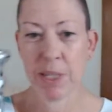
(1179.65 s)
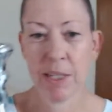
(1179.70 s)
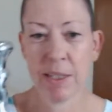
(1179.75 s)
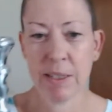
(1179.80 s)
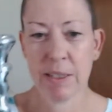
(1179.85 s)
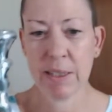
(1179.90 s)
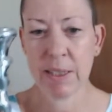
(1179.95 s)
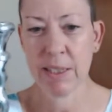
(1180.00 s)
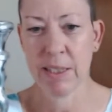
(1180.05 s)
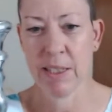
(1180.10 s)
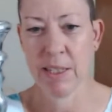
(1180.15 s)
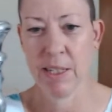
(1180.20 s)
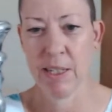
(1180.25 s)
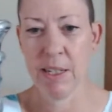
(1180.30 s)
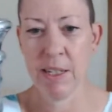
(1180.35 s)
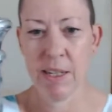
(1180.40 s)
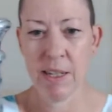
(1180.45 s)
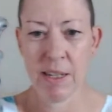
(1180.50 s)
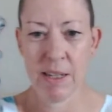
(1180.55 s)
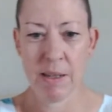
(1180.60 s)
place.
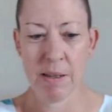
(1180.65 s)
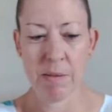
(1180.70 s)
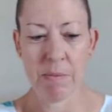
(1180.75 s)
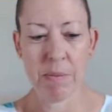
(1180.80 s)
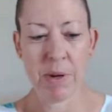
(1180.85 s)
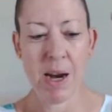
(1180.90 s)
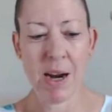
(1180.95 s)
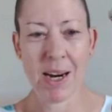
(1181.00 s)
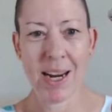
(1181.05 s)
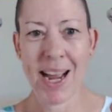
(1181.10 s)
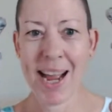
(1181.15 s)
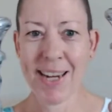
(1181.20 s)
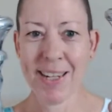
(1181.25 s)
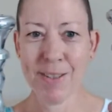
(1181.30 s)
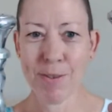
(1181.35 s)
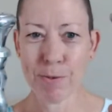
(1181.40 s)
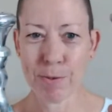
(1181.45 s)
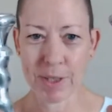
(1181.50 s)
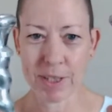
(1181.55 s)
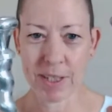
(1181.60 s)
A pair of
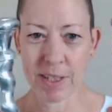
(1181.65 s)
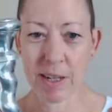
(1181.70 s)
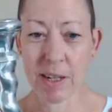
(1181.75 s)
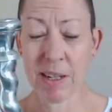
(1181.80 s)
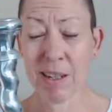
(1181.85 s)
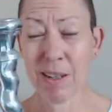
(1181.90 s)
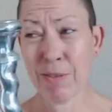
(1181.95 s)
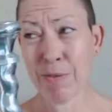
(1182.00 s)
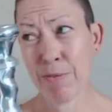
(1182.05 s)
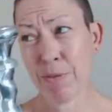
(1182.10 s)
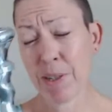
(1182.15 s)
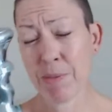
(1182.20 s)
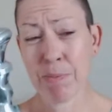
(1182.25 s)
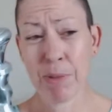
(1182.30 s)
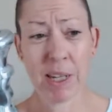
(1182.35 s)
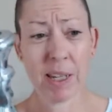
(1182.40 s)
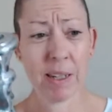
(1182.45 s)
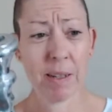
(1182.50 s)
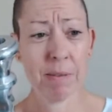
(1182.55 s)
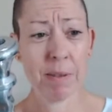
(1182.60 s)
candlesticks. I love
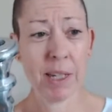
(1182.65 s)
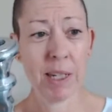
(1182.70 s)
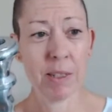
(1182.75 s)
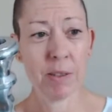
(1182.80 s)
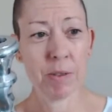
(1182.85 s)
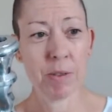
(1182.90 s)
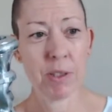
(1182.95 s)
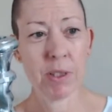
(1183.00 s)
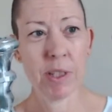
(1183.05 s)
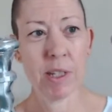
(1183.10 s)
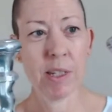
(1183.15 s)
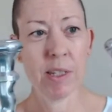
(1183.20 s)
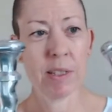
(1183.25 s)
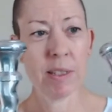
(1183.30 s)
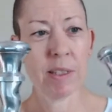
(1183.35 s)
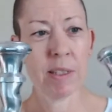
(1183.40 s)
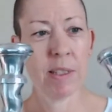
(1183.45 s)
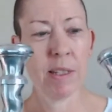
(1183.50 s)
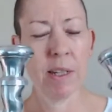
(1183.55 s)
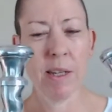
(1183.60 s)
picking up
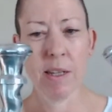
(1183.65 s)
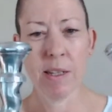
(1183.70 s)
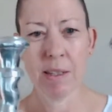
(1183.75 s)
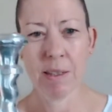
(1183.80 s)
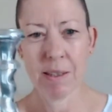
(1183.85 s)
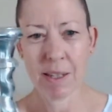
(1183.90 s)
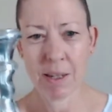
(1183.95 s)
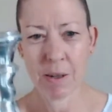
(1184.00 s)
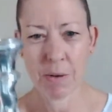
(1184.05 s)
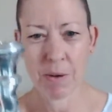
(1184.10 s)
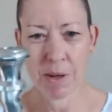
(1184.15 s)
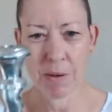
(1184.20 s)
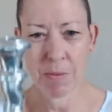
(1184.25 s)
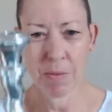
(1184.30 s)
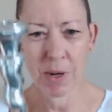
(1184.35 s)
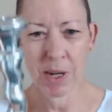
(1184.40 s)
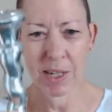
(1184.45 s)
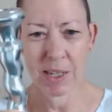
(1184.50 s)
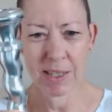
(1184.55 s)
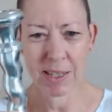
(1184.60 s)
candlesticks. They're
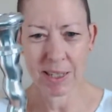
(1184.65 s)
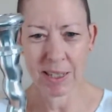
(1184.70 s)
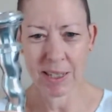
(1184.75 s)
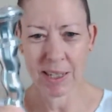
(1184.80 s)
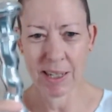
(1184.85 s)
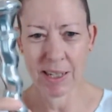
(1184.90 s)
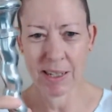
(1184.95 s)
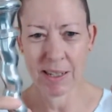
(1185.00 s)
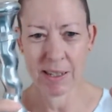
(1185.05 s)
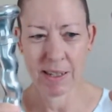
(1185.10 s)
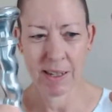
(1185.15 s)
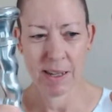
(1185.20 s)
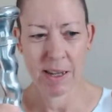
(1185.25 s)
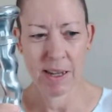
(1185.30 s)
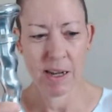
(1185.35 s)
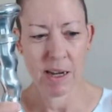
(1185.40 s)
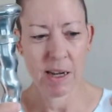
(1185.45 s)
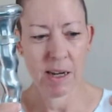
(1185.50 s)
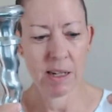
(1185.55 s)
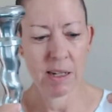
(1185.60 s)
quite weighty.
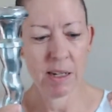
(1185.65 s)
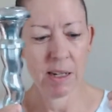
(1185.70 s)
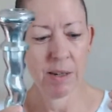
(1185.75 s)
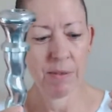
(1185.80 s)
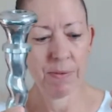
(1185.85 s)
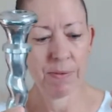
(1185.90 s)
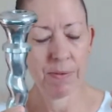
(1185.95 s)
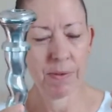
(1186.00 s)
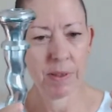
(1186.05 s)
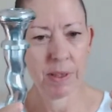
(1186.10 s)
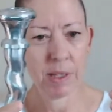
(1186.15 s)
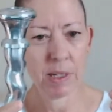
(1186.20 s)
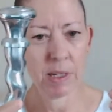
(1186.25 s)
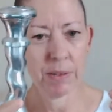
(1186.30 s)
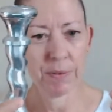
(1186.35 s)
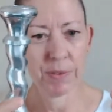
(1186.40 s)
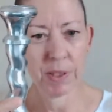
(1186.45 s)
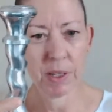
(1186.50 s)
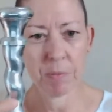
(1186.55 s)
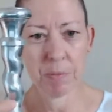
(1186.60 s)
And I
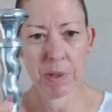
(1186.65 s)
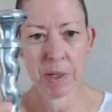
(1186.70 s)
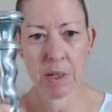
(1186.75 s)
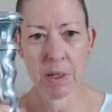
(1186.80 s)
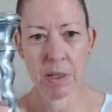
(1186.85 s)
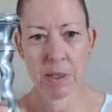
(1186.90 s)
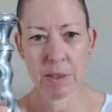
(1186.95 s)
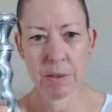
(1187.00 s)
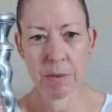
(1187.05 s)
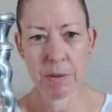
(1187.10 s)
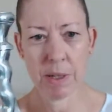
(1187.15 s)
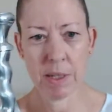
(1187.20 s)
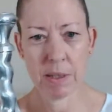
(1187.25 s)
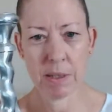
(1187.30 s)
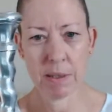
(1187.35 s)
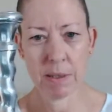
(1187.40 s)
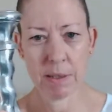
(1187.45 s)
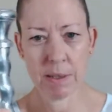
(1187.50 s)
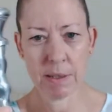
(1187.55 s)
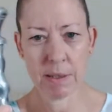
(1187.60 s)
think I've said barley
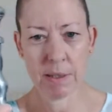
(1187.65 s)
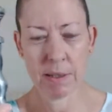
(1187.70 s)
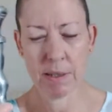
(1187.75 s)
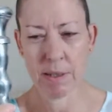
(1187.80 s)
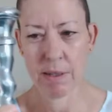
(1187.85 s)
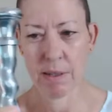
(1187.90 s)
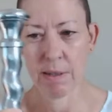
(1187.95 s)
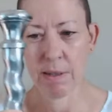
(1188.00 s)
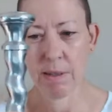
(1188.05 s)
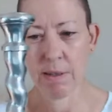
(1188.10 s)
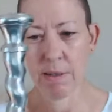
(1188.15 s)
twist.